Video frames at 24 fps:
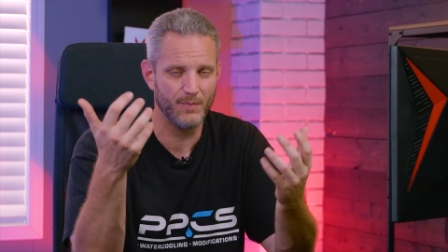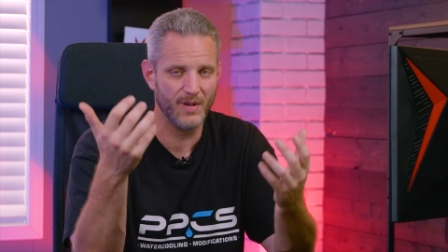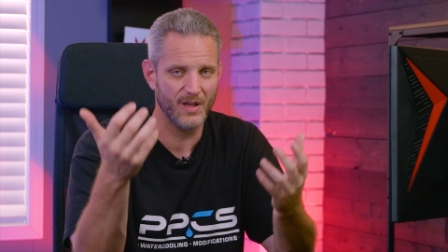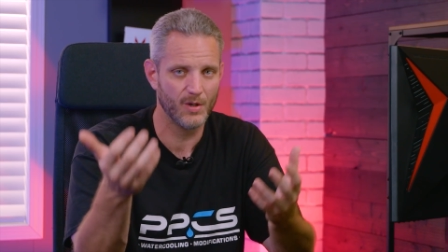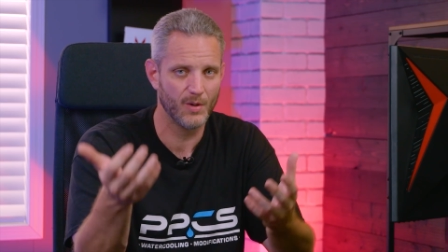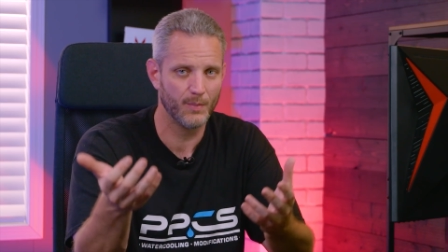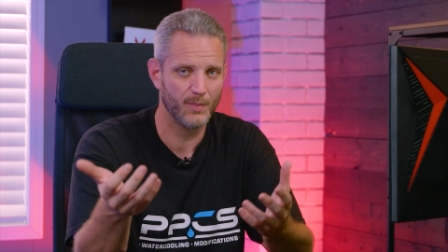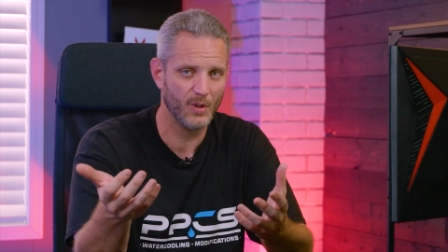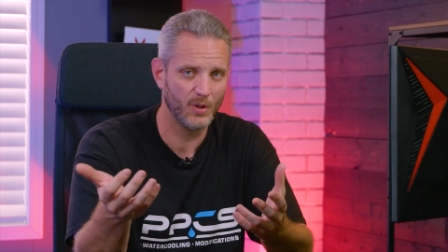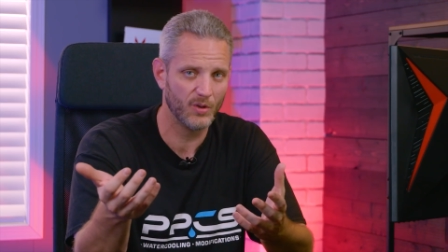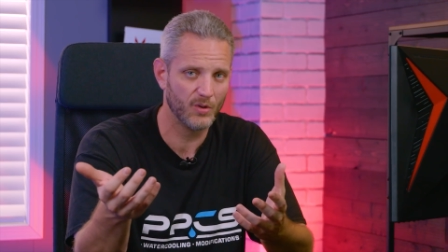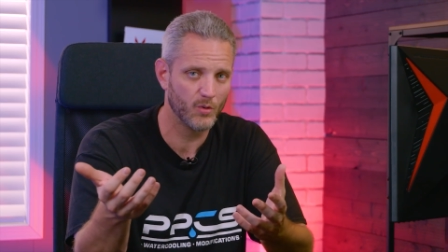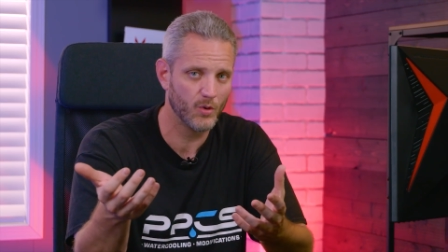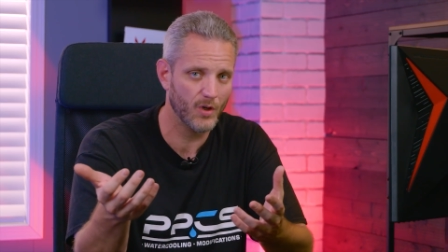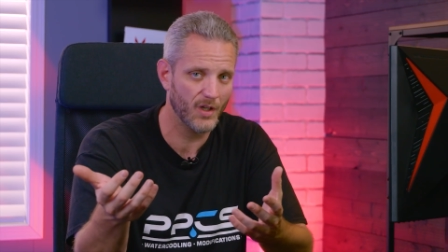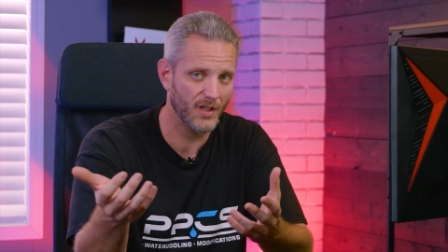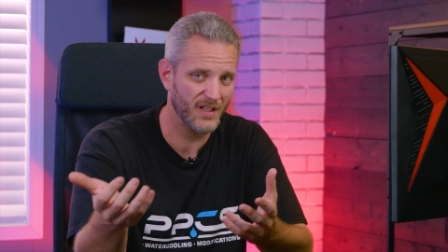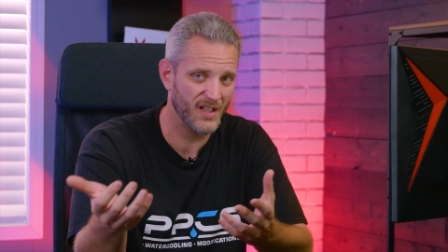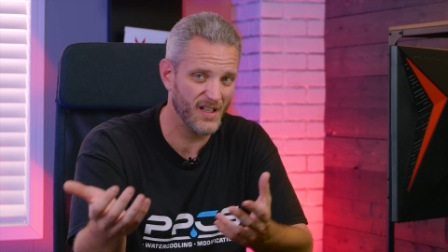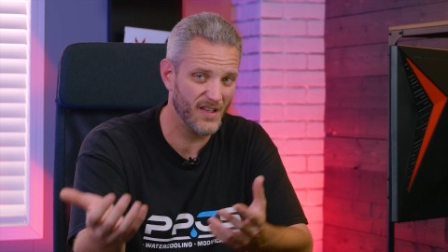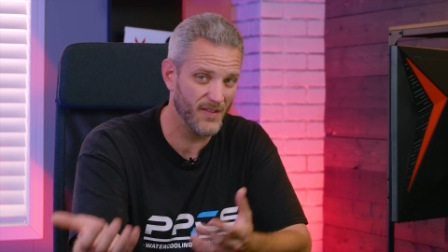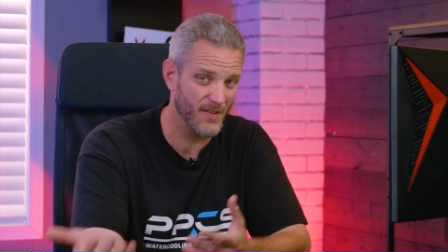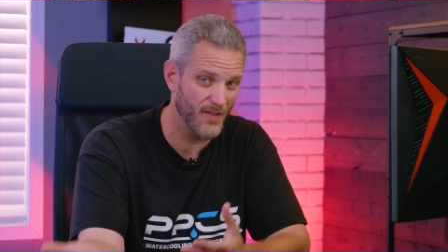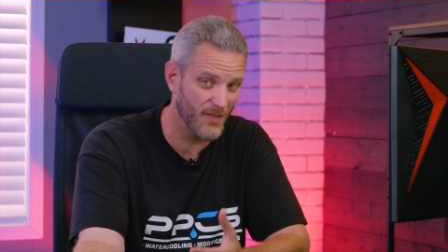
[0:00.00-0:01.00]
better build
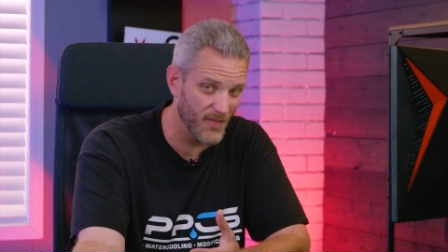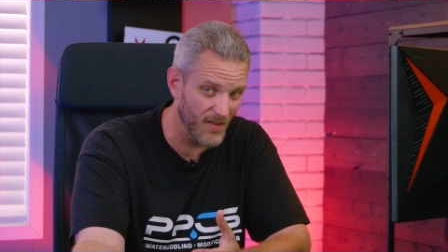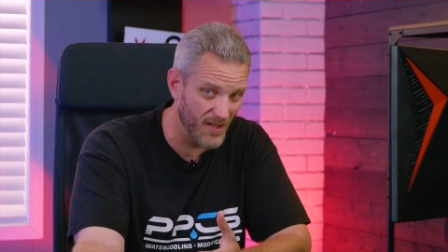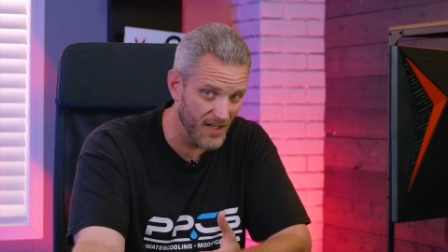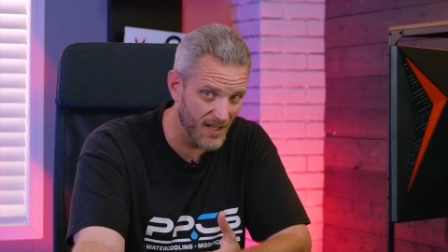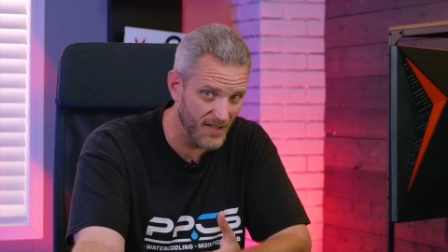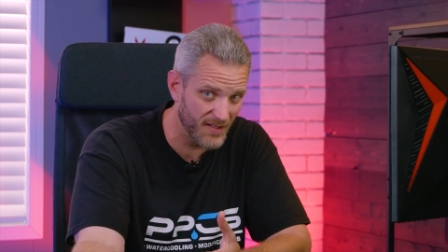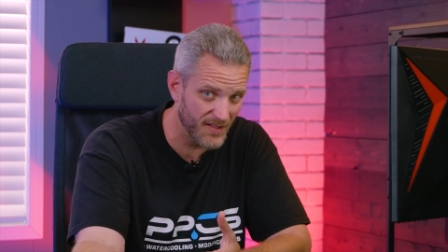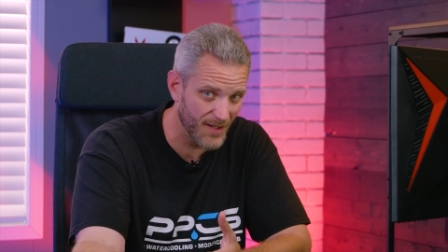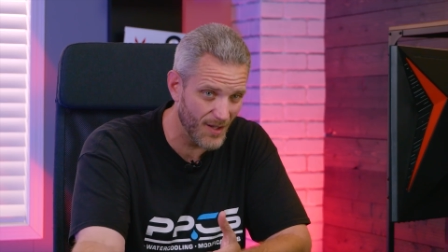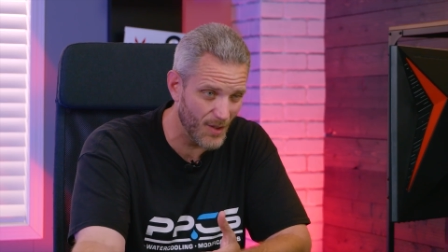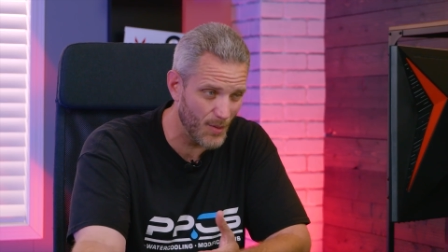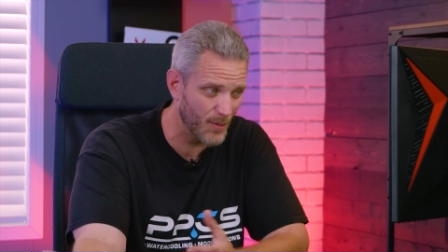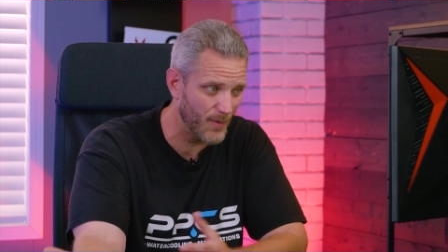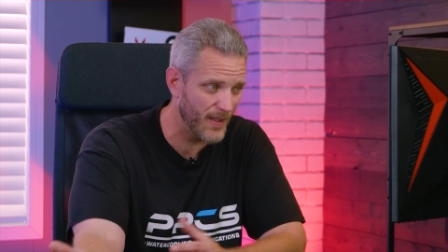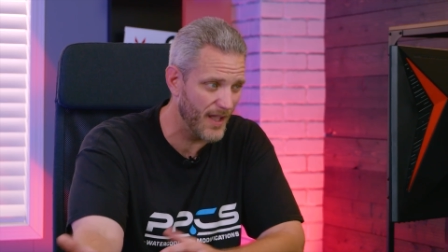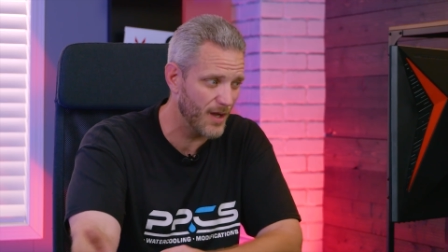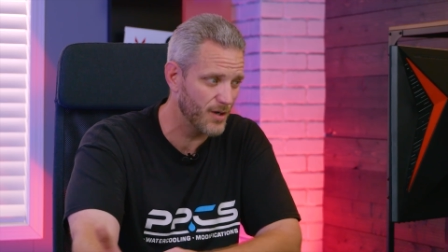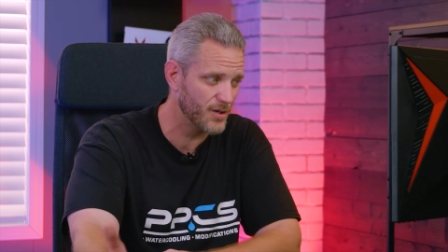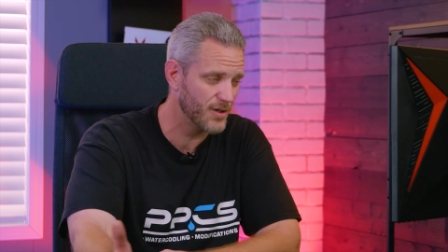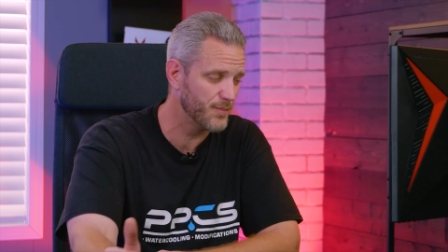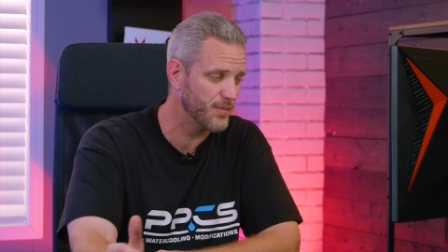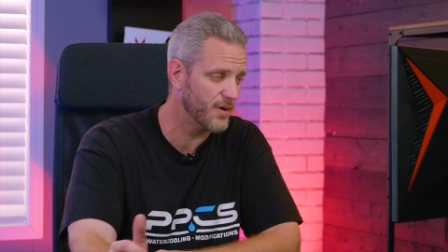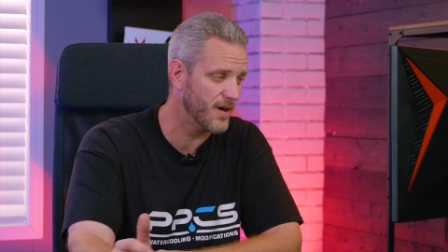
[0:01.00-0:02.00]
quality than the Intel
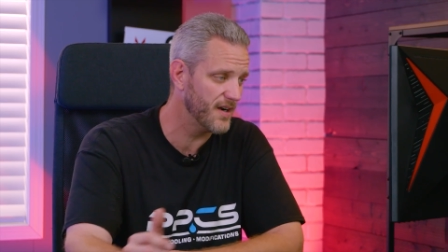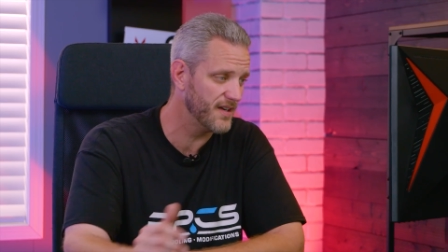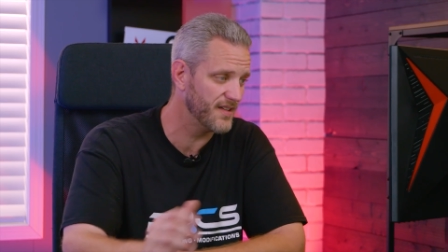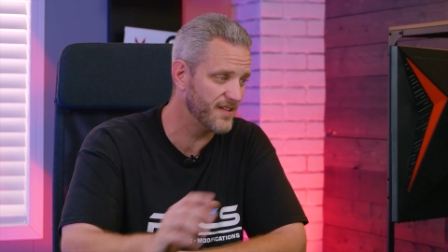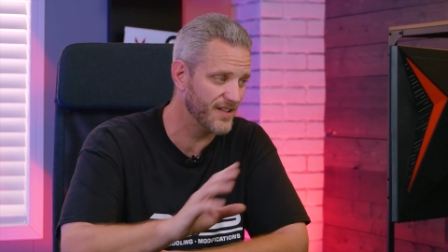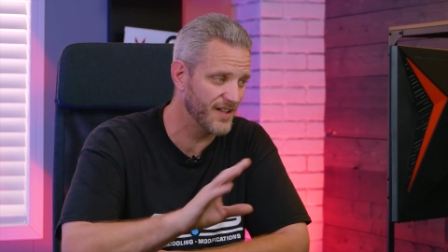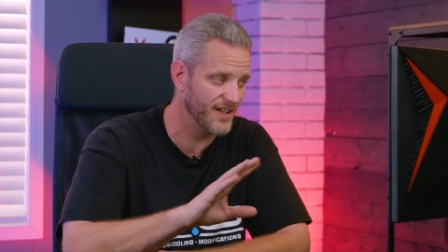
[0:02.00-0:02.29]
counterparts.